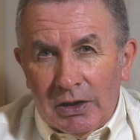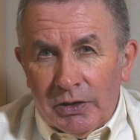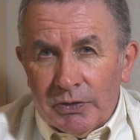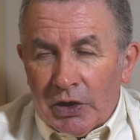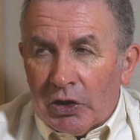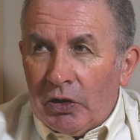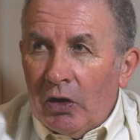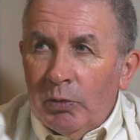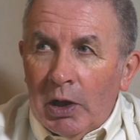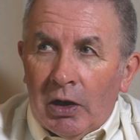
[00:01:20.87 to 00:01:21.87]
there was a
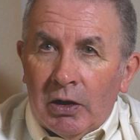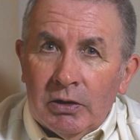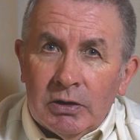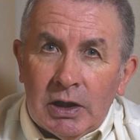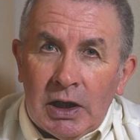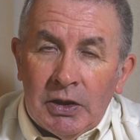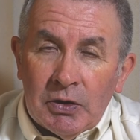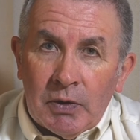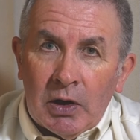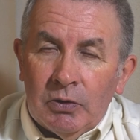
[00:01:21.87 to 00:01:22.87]
crowbar in the
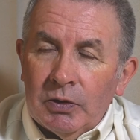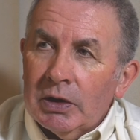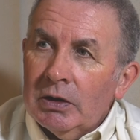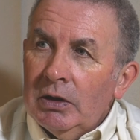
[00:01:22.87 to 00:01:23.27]
road.